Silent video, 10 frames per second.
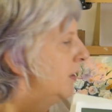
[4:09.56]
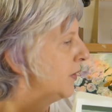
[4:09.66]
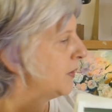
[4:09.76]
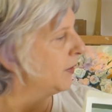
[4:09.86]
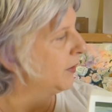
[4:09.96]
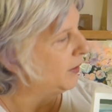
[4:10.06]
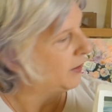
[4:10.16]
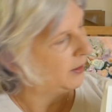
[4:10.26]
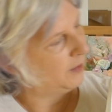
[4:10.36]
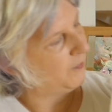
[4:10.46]
So
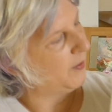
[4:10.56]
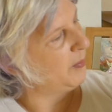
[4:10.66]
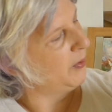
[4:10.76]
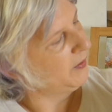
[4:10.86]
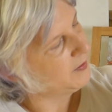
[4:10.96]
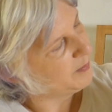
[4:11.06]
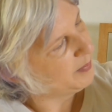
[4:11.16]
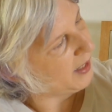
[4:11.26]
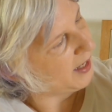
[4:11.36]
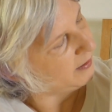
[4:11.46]
if I put this
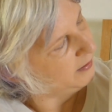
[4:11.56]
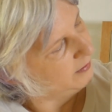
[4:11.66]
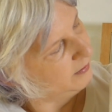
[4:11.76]
black